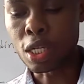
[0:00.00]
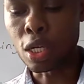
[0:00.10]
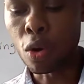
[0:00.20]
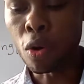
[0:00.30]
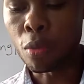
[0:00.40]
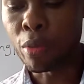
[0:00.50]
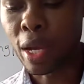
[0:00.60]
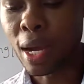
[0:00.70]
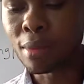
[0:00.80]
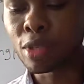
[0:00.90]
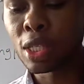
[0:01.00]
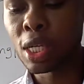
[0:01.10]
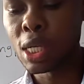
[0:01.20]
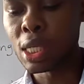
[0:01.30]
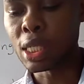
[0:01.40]
Go becomes
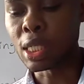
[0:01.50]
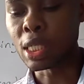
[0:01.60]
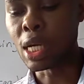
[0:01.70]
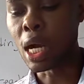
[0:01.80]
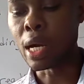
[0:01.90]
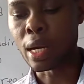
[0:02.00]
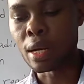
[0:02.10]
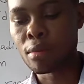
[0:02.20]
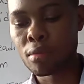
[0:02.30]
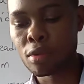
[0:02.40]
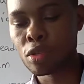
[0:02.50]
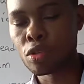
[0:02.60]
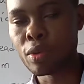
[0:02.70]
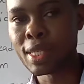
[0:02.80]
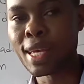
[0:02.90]
gone.
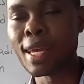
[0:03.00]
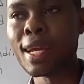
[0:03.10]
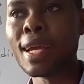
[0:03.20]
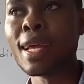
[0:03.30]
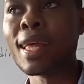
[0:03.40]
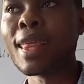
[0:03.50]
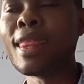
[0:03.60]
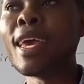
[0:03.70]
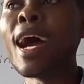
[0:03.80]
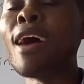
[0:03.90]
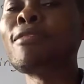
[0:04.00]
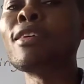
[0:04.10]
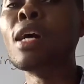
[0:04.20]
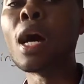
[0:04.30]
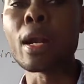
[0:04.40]
So we say, they have
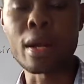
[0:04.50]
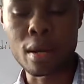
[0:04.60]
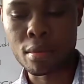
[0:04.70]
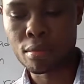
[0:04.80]
gone.